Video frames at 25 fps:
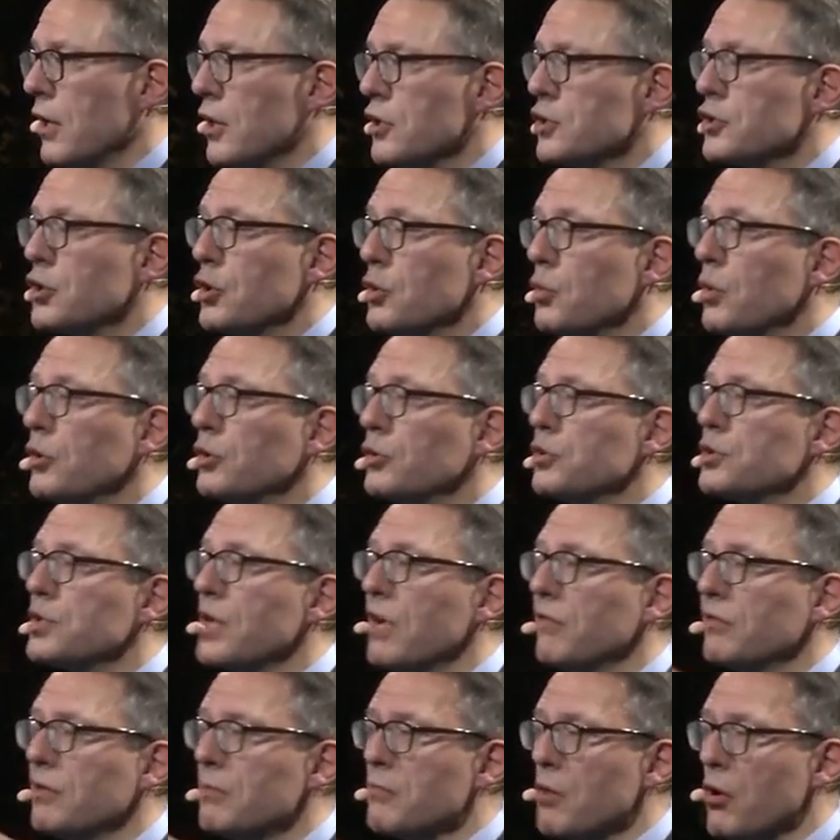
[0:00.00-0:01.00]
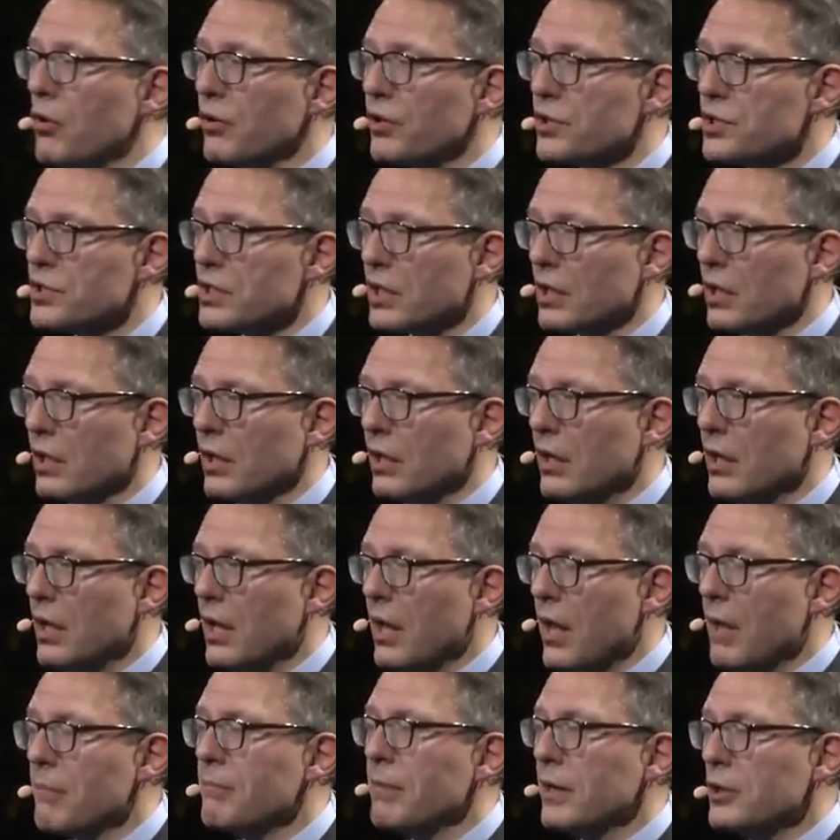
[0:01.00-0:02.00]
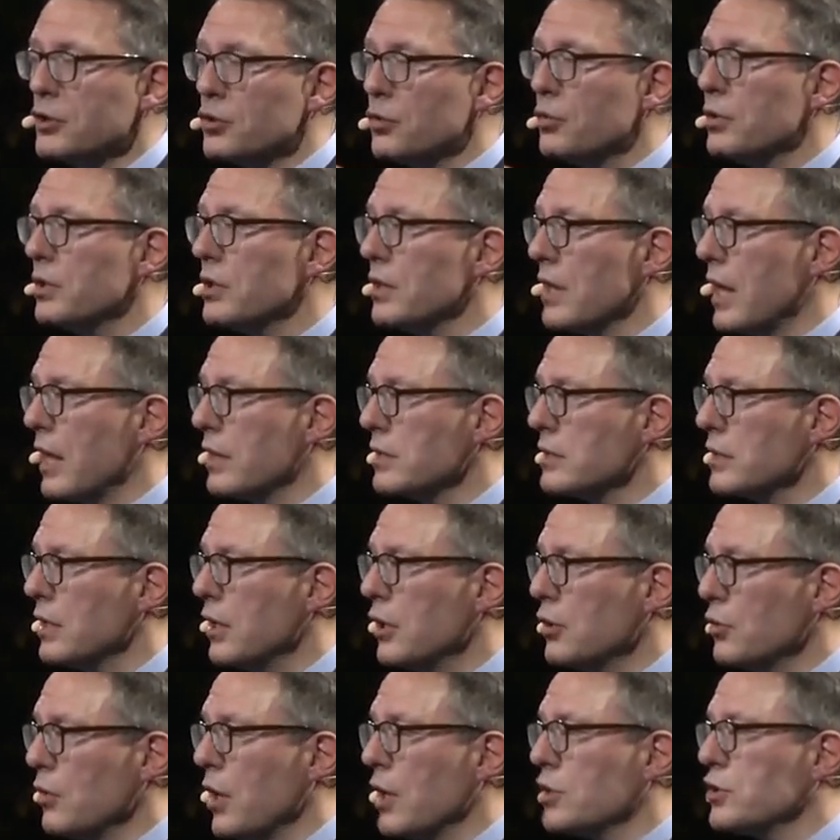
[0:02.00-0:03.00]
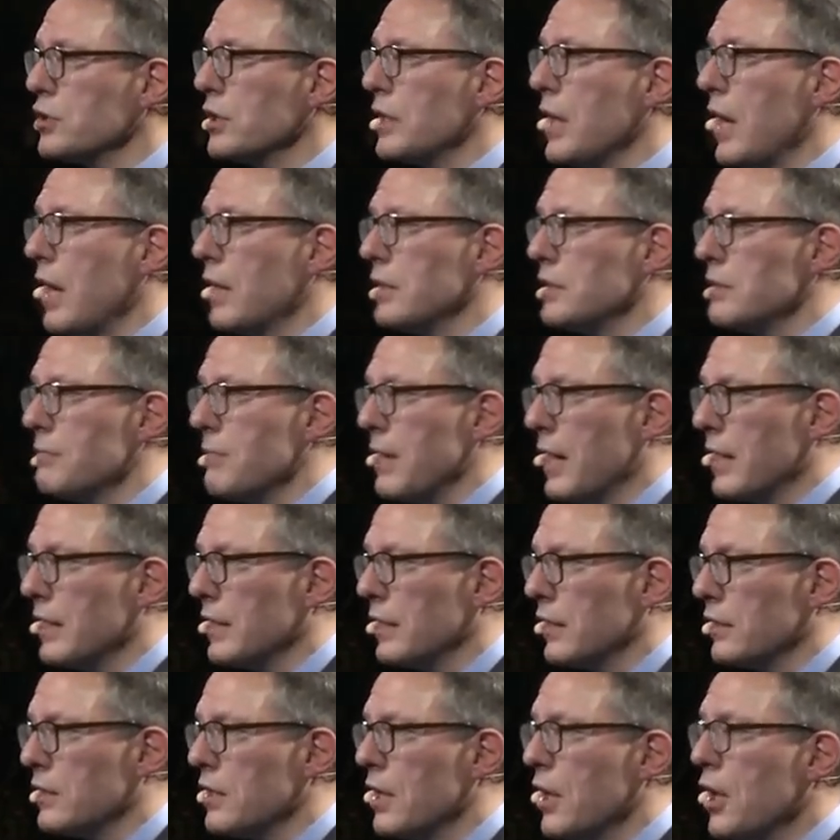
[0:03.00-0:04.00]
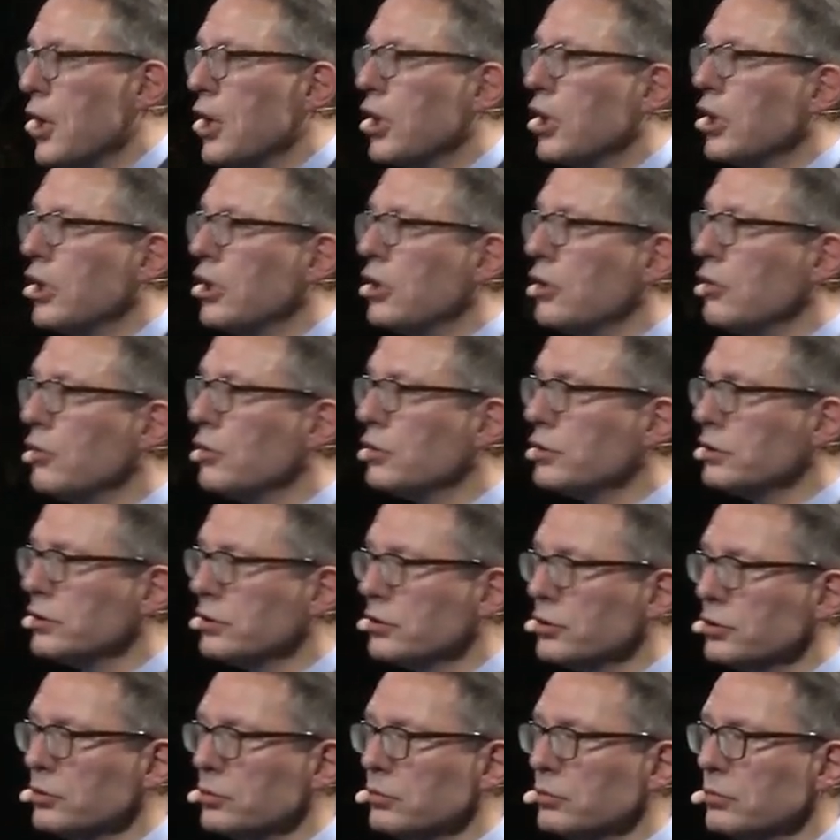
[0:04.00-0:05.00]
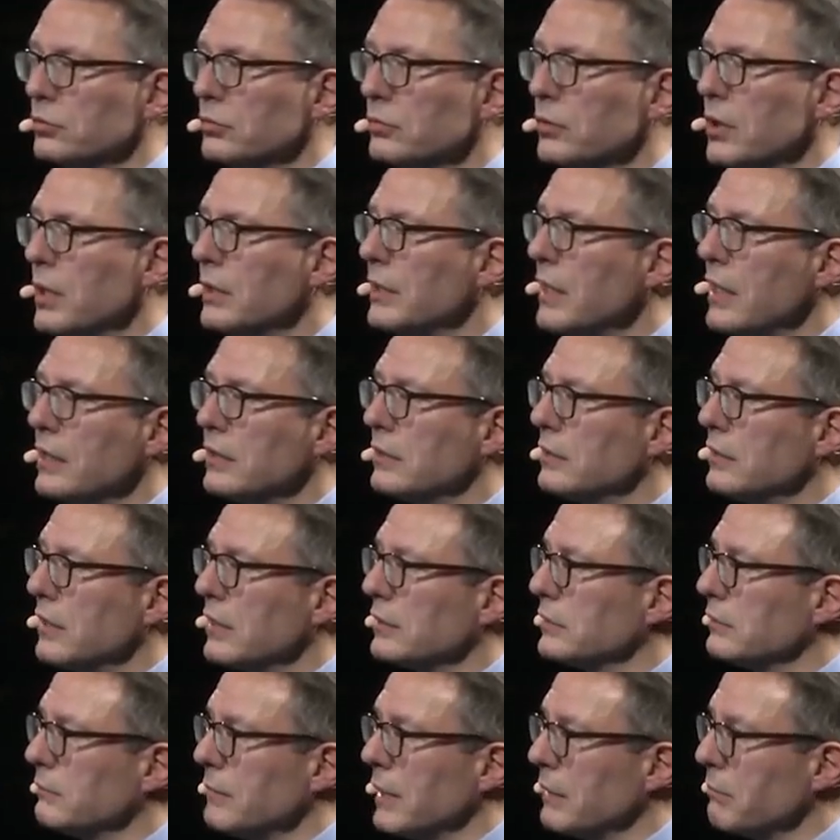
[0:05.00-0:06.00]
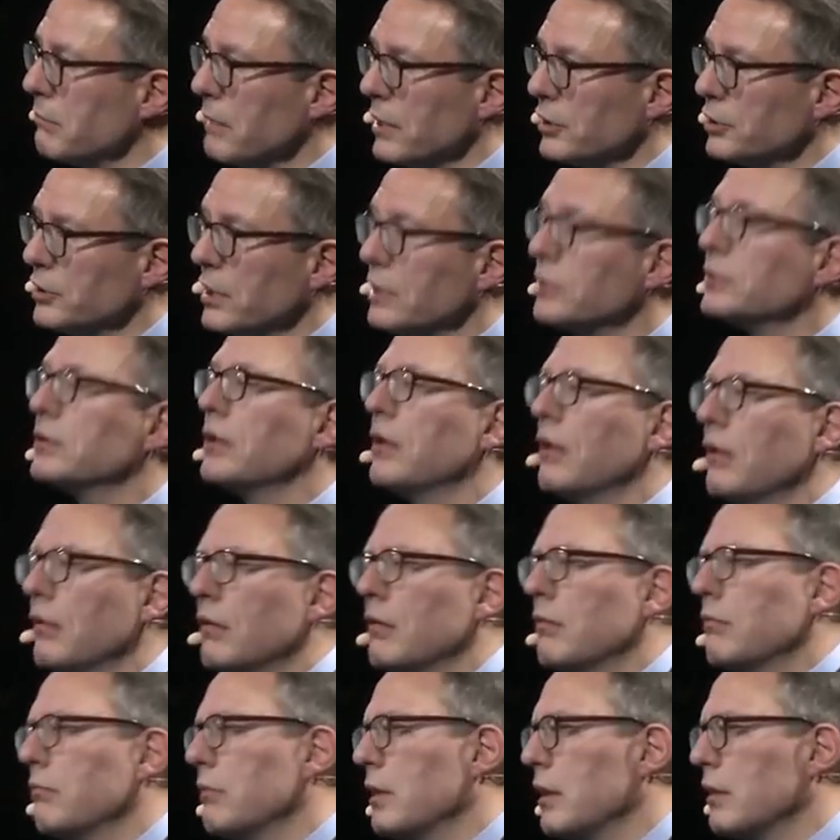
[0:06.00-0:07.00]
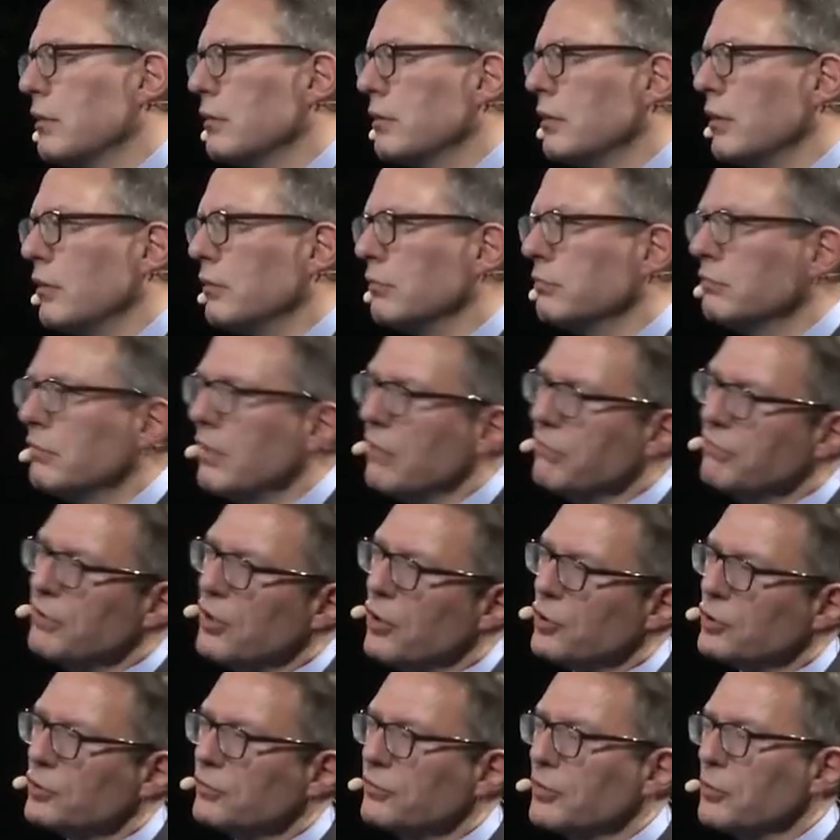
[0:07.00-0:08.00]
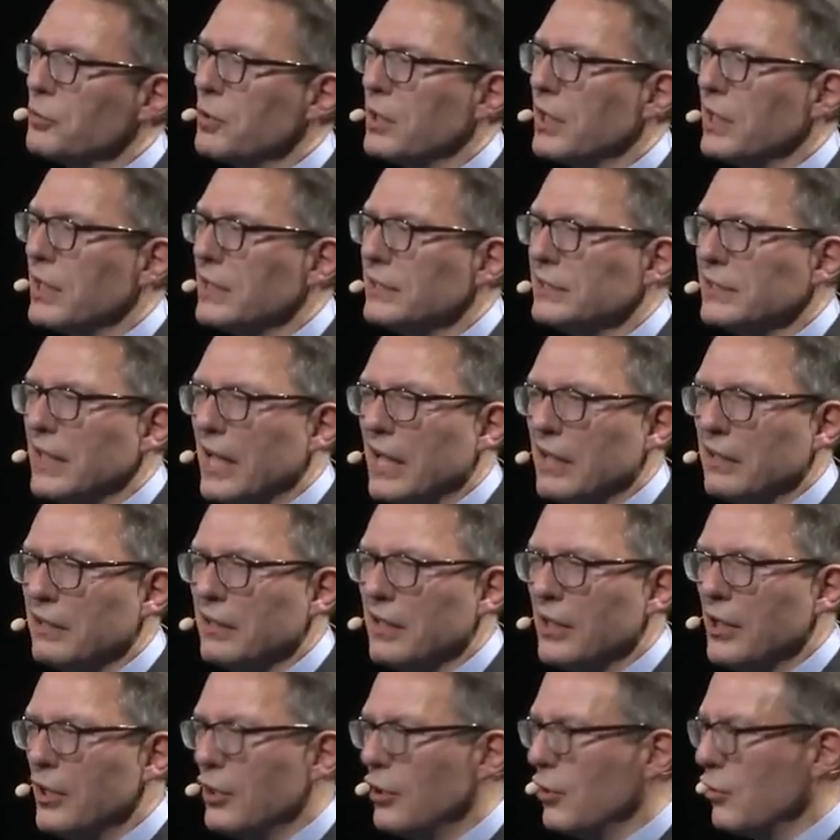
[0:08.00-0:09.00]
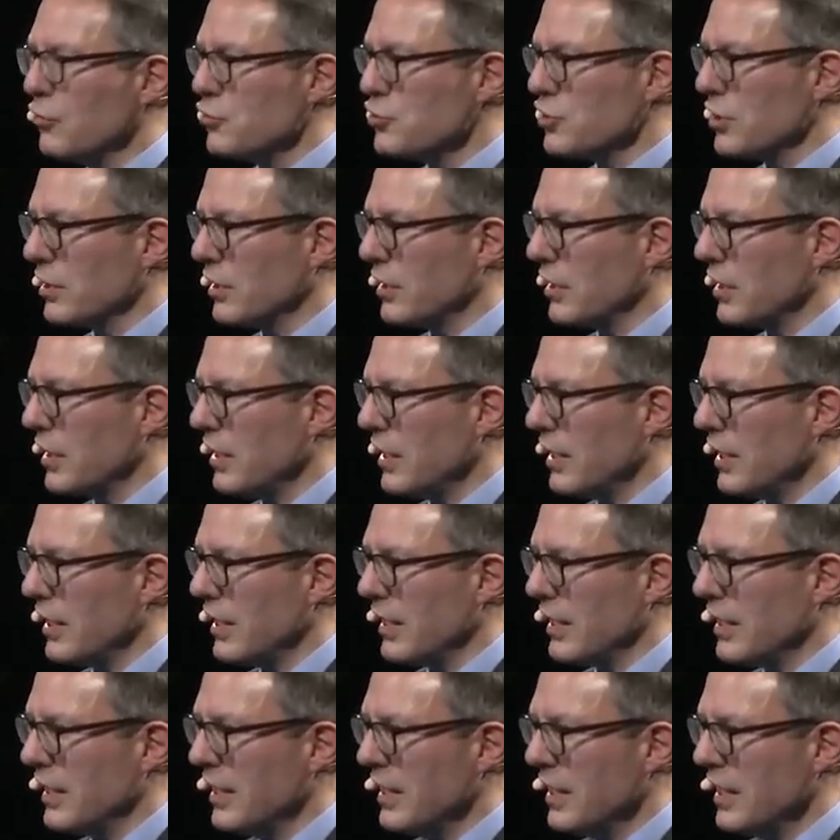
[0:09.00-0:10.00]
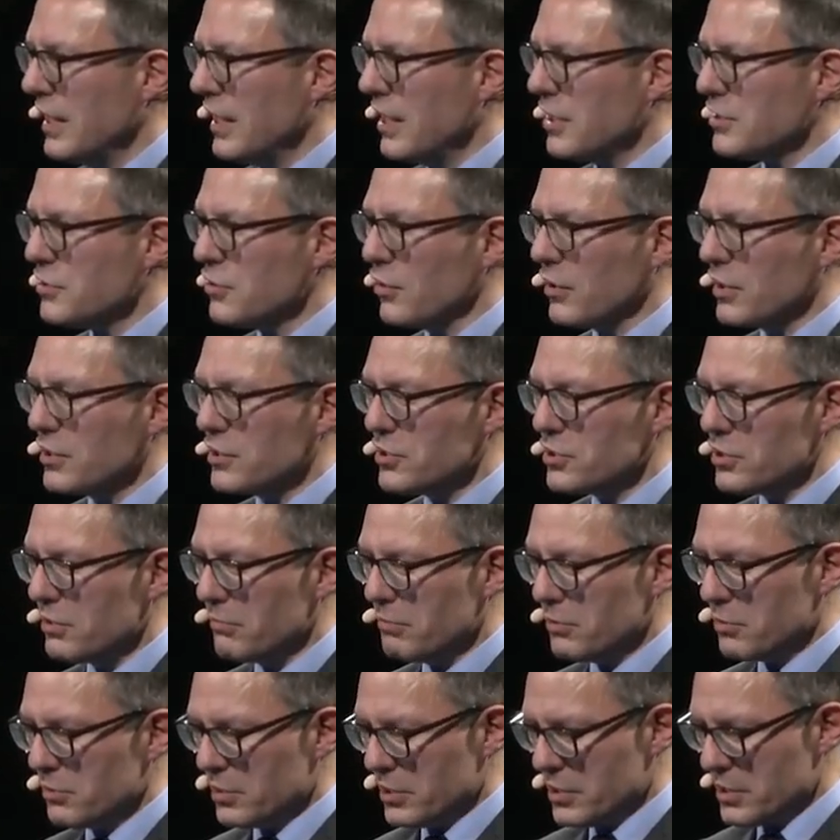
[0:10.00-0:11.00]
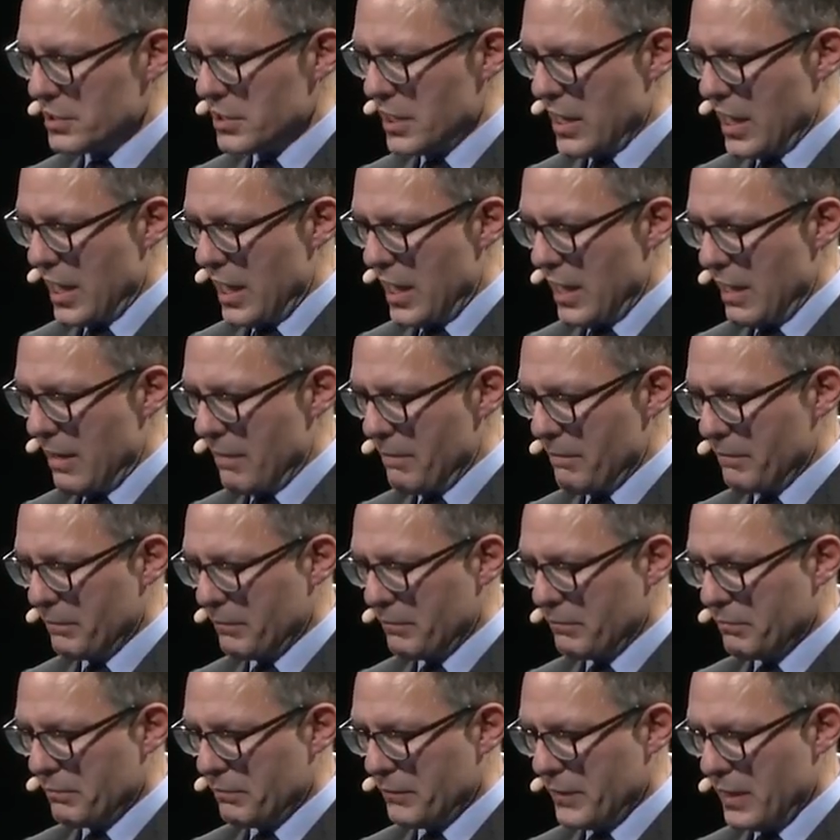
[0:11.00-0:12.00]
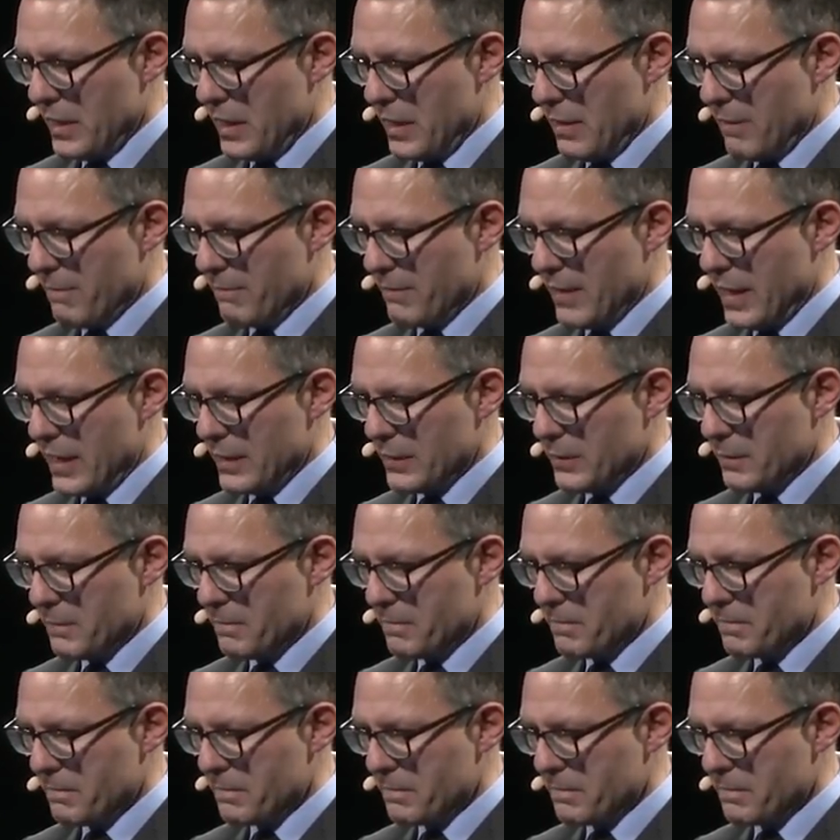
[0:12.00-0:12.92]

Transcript: So you want to save democracy, and by doing that, you're actually undermining it in order to. Well, that doesn't make much sense, but no, a philosopher, what can I say? Logic is not a distributed value.